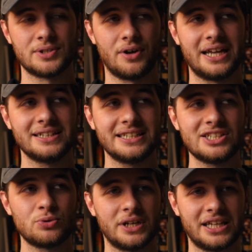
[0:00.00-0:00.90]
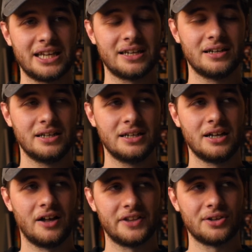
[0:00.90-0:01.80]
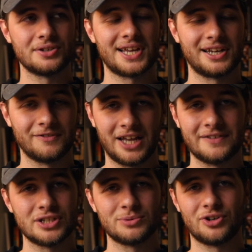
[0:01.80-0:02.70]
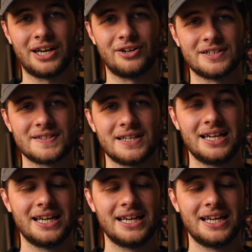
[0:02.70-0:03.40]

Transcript: And so I at least want to get on the other side of Live Ship Traders